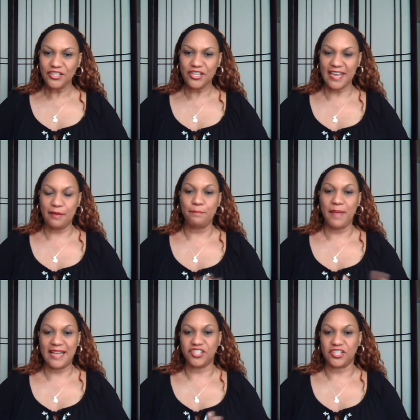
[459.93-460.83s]
you can't
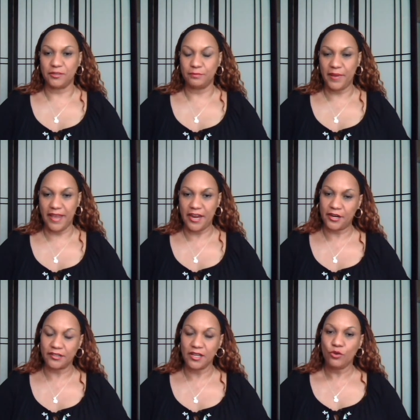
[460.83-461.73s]
match and
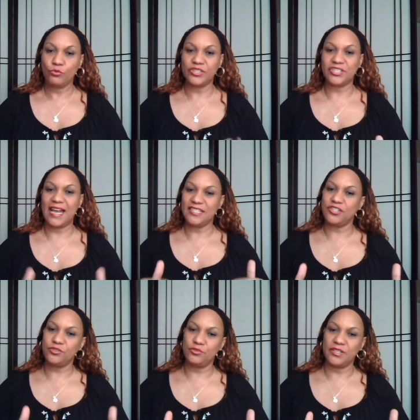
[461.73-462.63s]
compare, which I
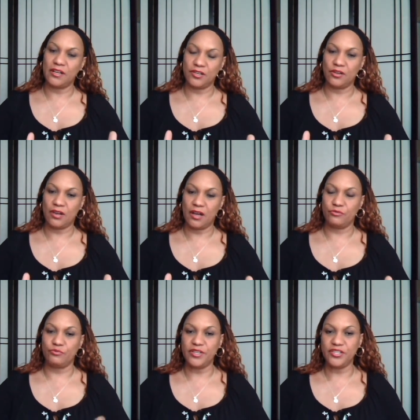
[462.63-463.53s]
do it on
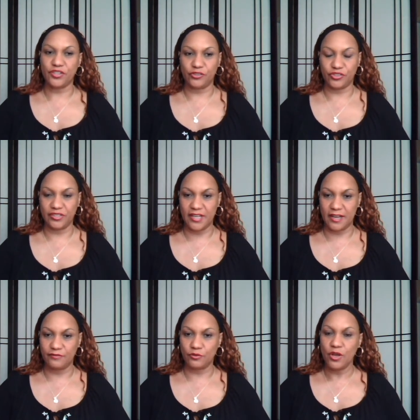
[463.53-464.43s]
a research
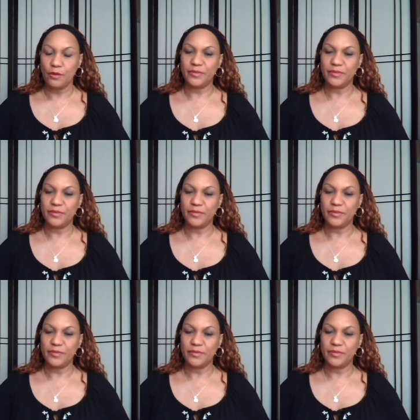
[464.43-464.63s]
level,